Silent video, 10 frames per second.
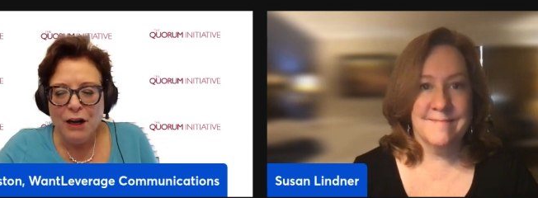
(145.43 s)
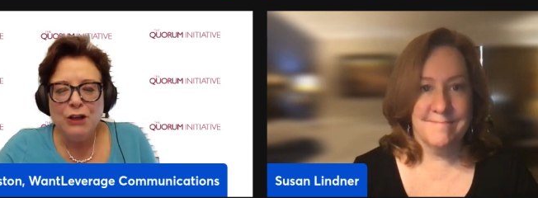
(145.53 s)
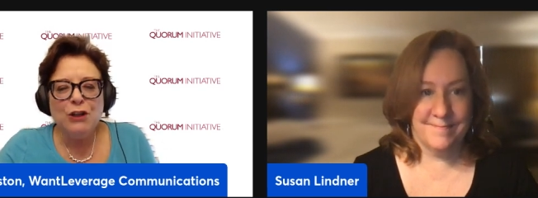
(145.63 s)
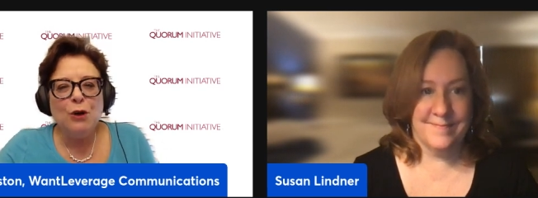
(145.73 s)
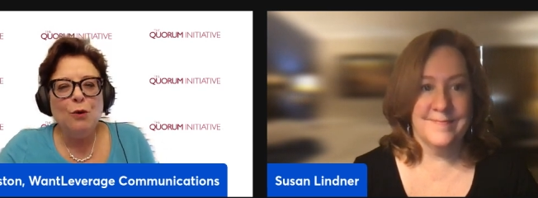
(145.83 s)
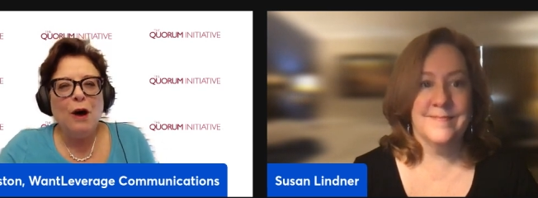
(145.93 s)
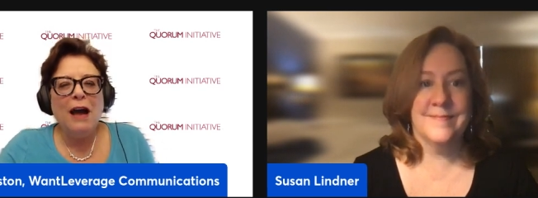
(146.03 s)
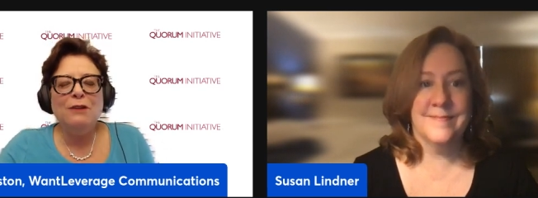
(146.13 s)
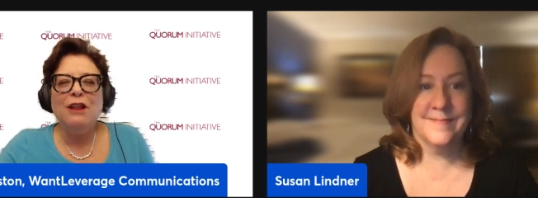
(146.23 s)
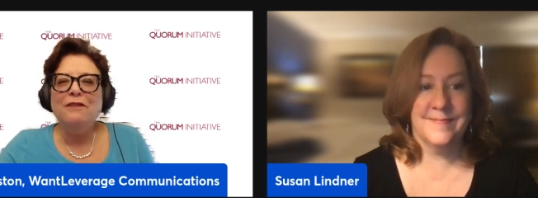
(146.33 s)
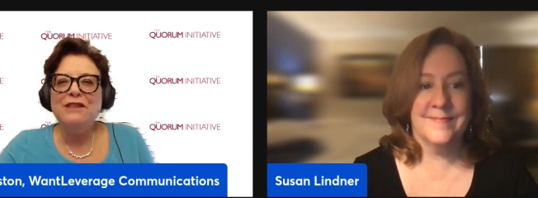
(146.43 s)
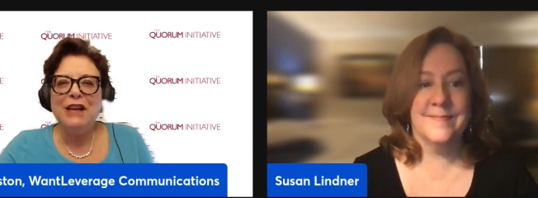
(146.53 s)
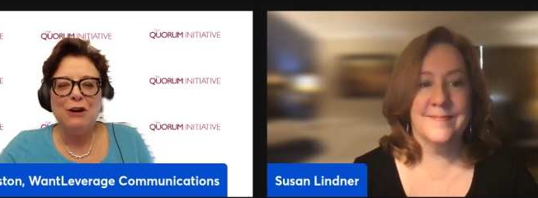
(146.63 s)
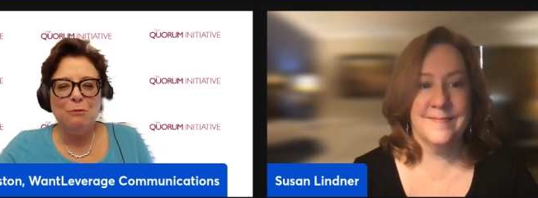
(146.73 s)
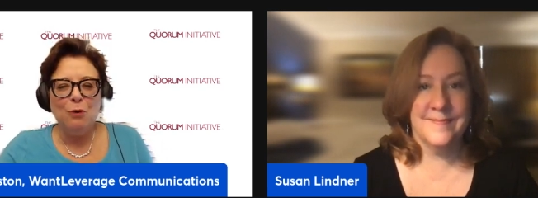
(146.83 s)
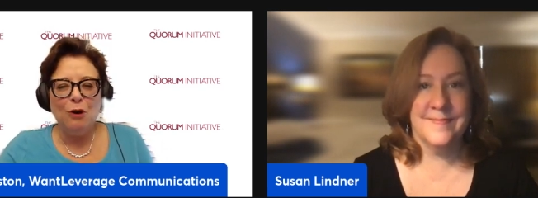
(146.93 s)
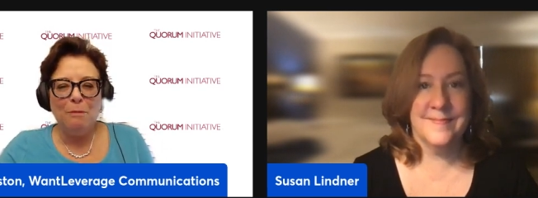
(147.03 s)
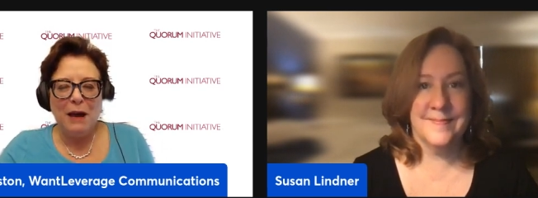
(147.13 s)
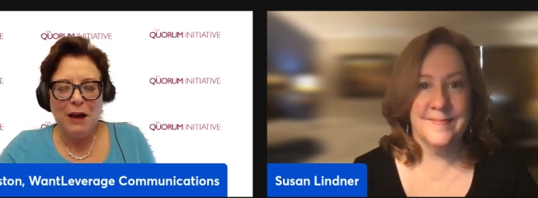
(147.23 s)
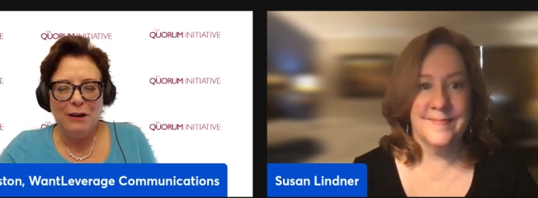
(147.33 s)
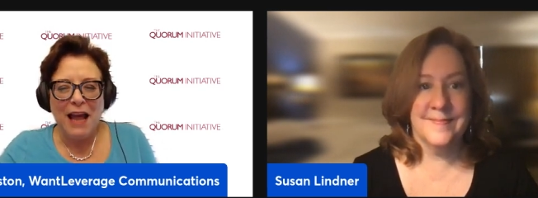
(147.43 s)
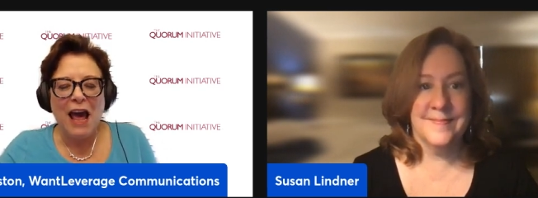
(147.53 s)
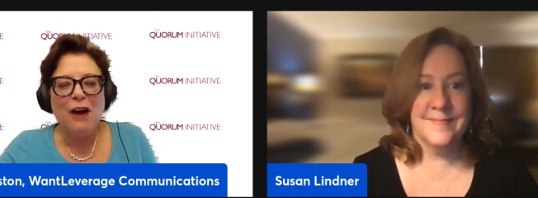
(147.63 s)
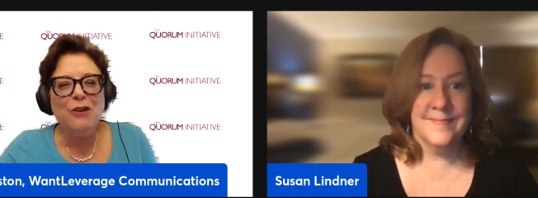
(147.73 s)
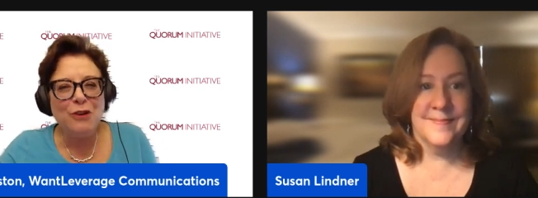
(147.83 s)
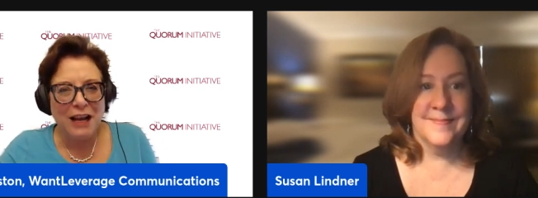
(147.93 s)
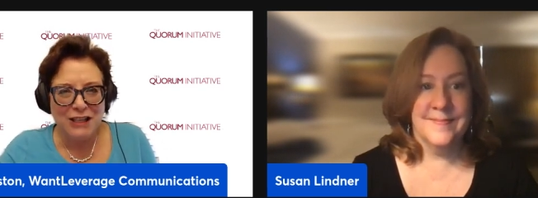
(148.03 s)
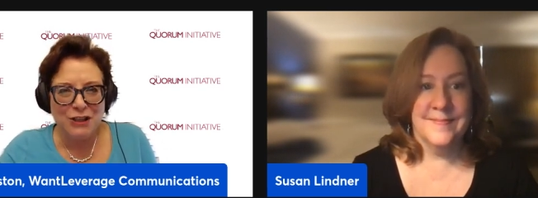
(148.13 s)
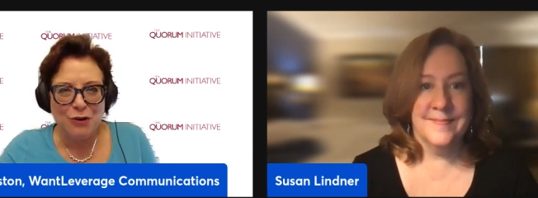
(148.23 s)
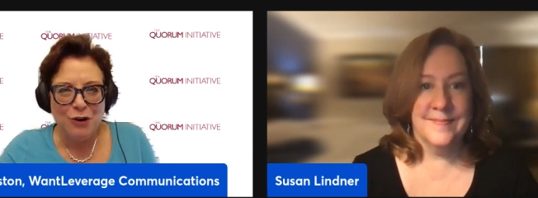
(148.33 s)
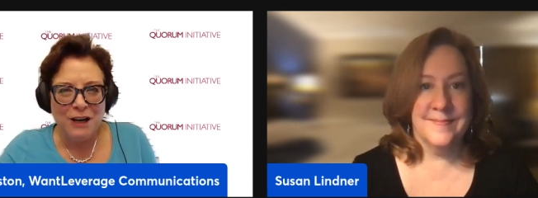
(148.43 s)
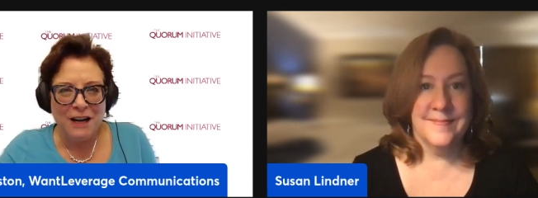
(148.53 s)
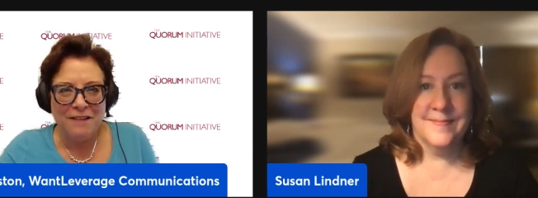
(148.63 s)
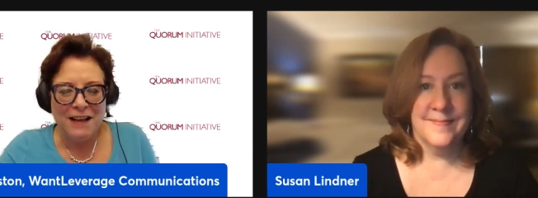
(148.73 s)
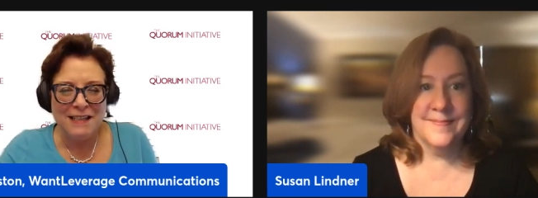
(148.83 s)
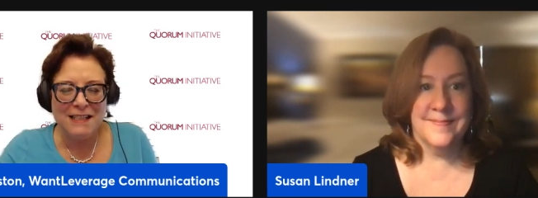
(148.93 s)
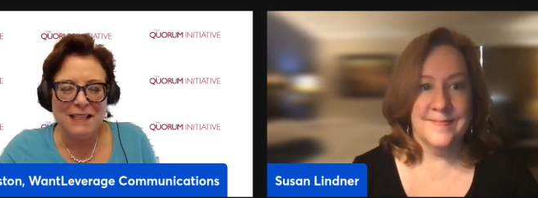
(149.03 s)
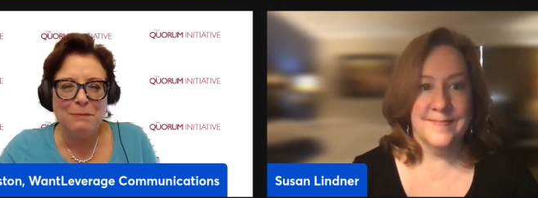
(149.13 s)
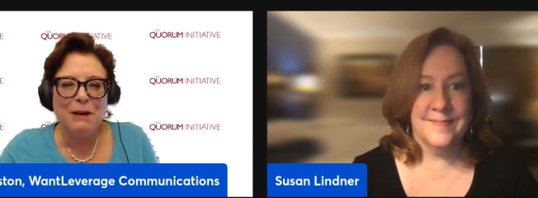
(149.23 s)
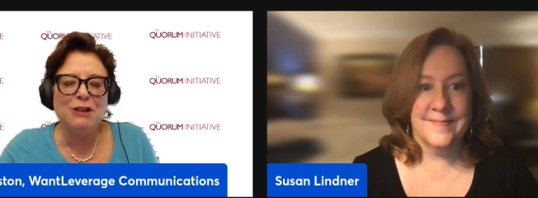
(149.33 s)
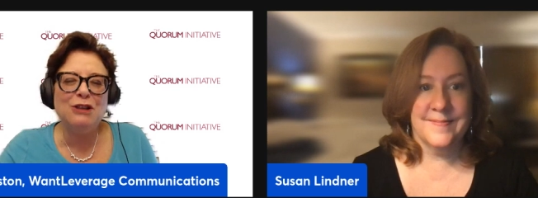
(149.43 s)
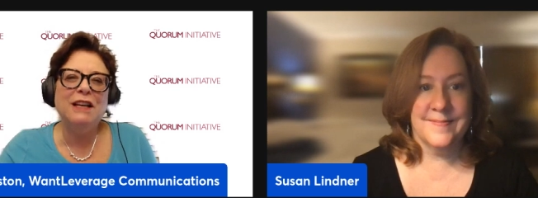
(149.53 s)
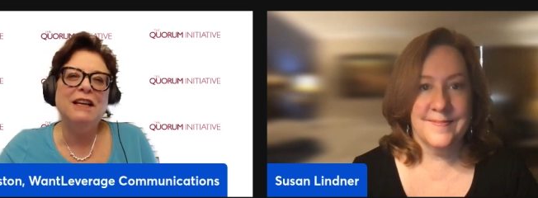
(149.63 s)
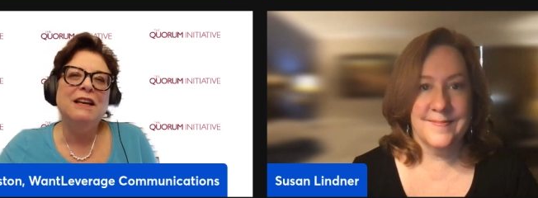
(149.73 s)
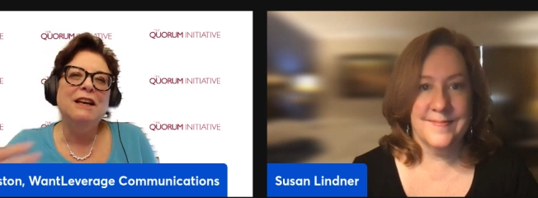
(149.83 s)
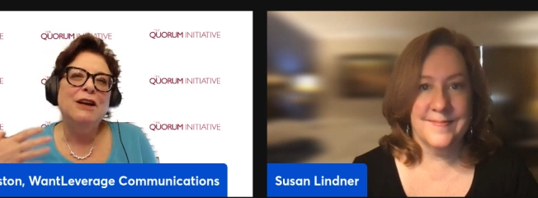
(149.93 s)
Speaker 1: So I'd love to hear more about how you got started in this, especially